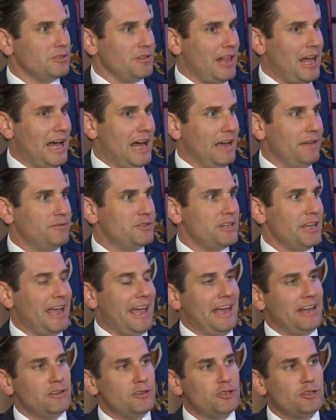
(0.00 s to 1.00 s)
lives
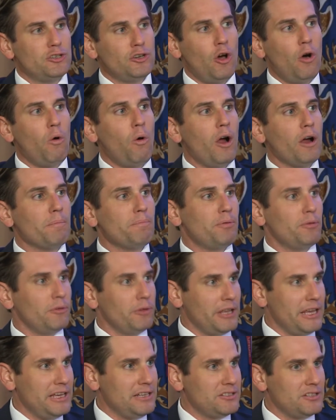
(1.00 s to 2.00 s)
and show our
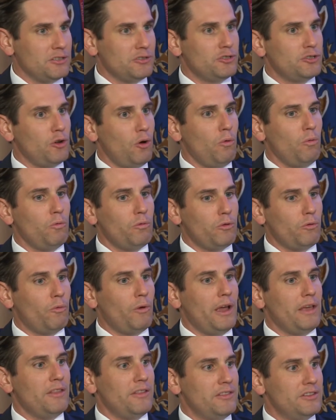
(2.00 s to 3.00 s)
police and show the
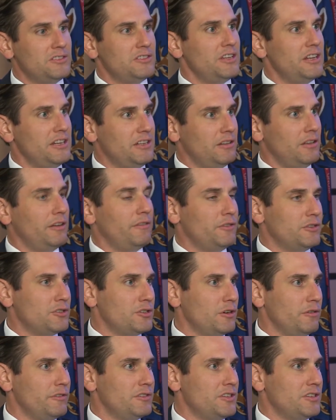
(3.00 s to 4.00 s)
way that the city delivers
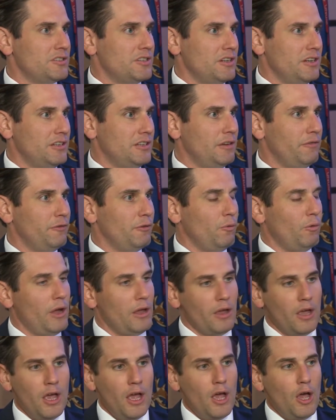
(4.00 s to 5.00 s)
services in a different
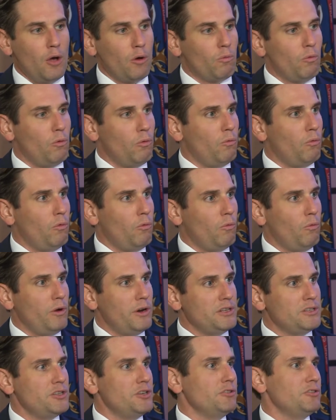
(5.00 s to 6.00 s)
way. What
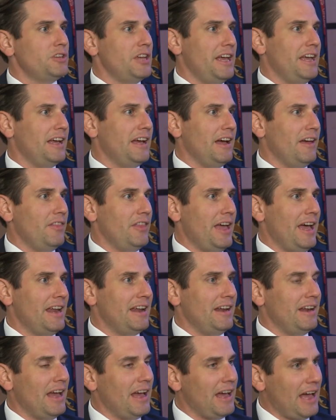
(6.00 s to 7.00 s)
is your take on that,
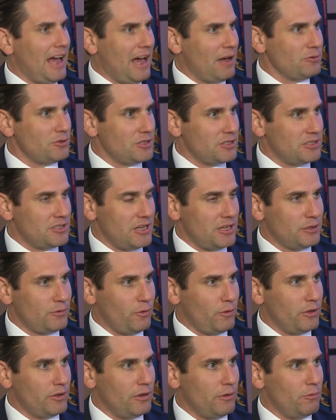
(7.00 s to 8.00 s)
and how
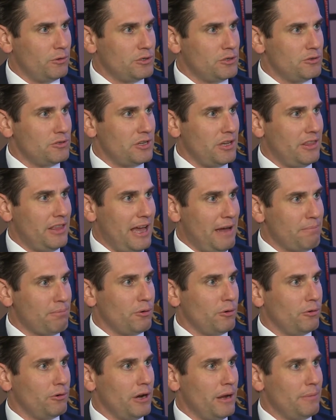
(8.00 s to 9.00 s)
successful would you say that
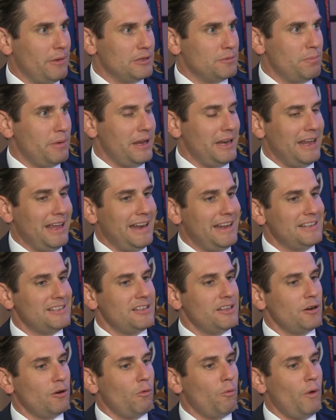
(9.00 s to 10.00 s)
program has been? And is
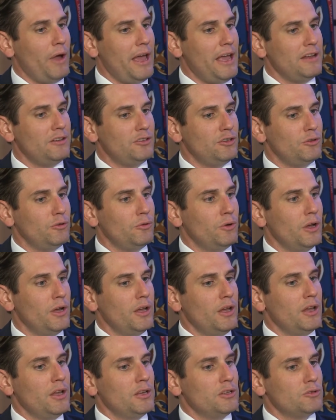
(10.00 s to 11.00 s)
there a way to
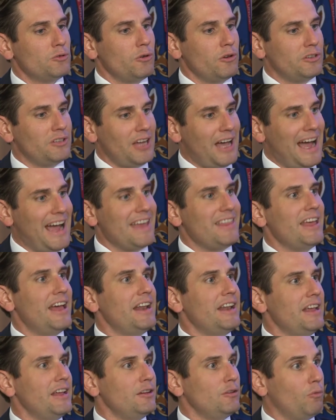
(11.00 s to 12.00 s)
sort of tie
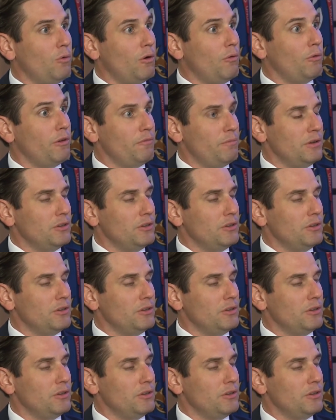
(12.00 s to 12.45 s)
that into what we've been